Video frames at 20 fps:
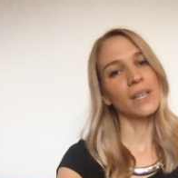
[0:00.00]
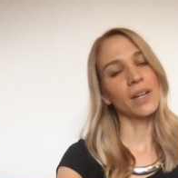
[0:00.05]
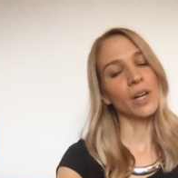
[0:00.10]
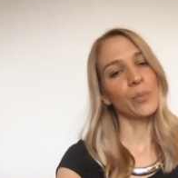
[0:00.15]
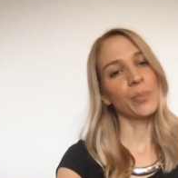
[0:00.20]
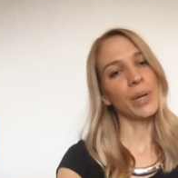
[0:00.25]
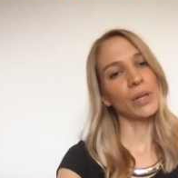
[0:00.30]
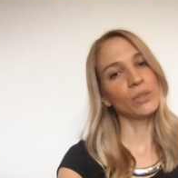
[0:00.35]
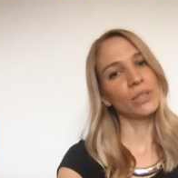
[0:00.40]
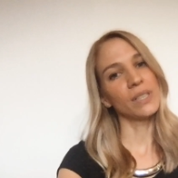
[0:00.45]

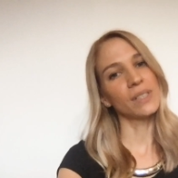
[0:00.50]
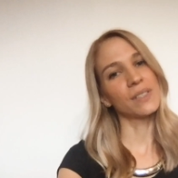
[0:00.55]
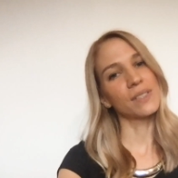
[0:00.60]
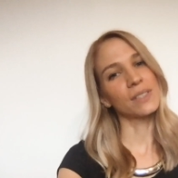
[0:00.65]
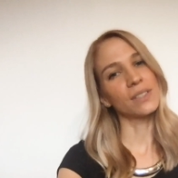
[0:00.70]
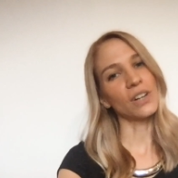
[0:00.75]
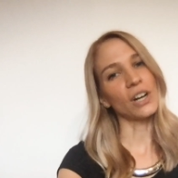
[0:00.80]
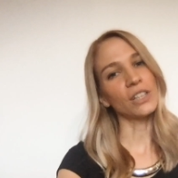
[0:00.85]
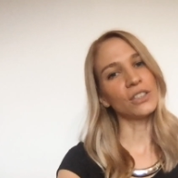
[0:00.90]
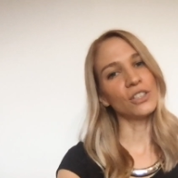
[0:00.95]
therapeutic
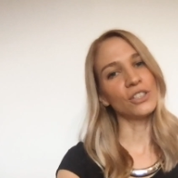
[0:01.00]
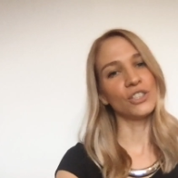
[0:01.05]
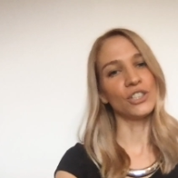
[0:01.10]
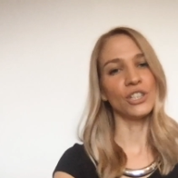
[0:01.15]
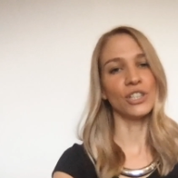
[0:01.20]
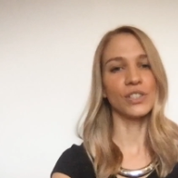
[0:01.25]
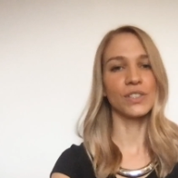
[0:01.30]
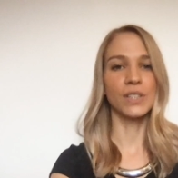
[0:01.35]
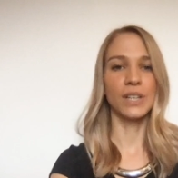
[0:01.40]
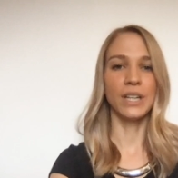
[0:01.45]

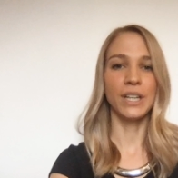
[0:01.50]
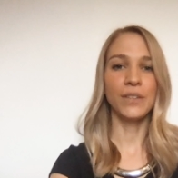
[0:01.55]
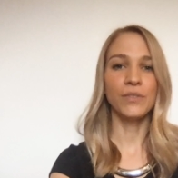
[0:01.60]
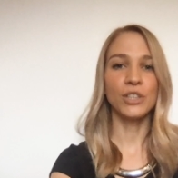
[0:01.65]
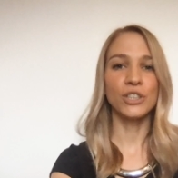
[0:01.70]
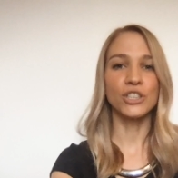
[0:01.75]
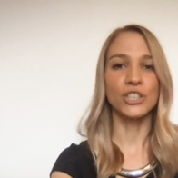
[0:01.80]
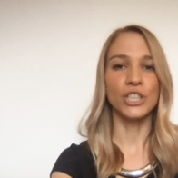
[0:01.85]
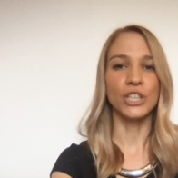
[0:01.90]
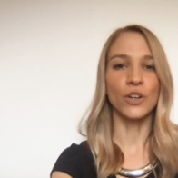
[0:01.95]
strategies
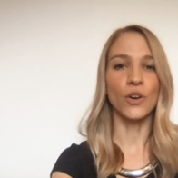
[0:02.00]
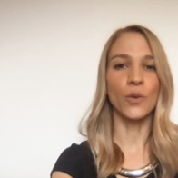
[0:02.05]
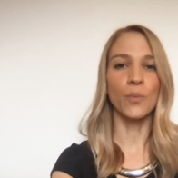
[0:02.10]
leveraging